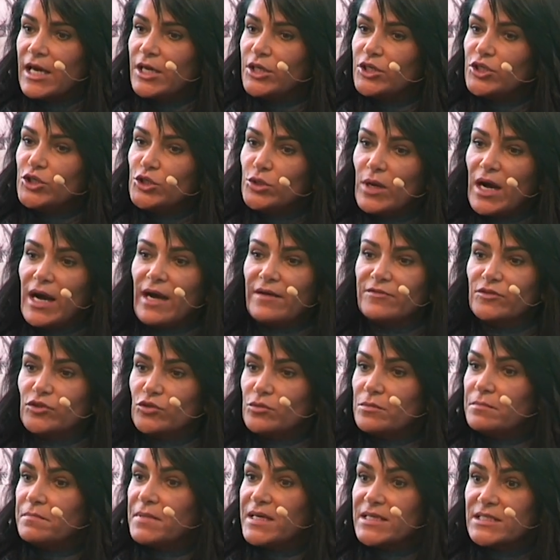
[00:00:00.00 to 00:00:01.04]
you have
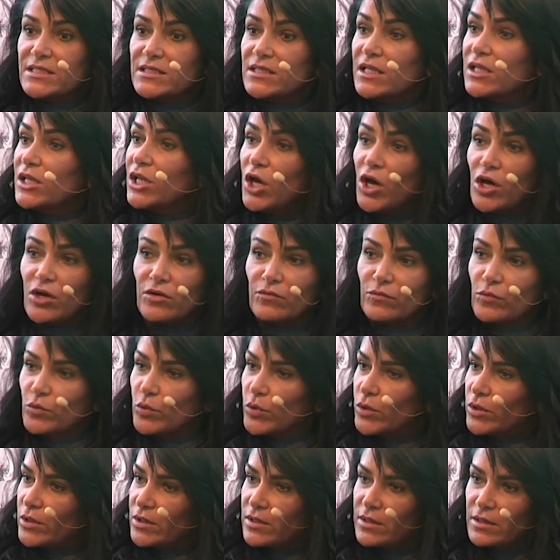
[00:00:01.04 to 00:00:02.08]
to invest a lot of
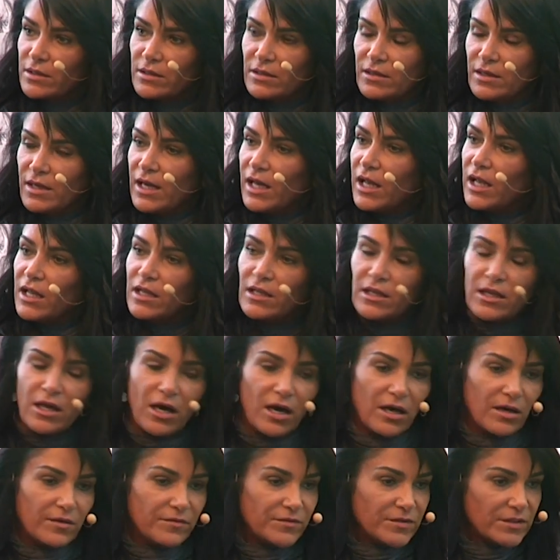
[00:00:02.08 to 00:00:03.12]
work, a
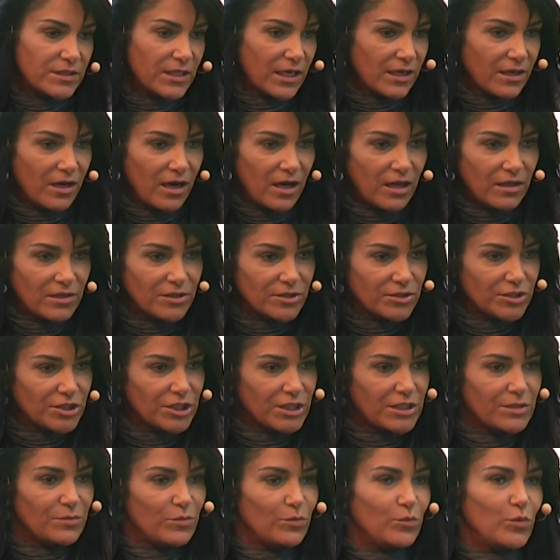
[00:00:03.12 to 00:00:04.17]
lot of
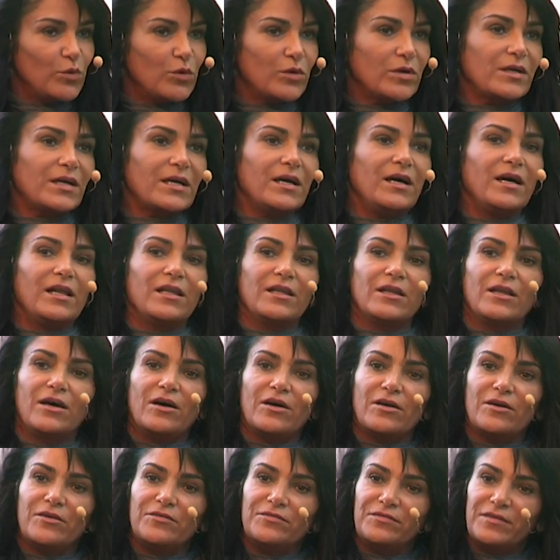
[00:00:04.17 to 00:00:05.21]
psychological work, a
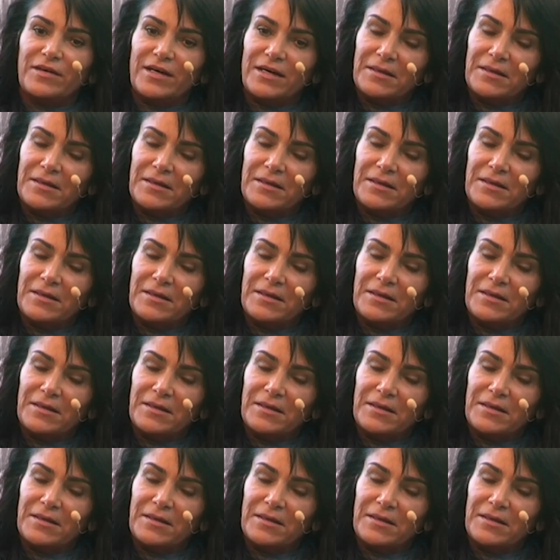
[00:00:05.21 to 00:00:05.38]
lot of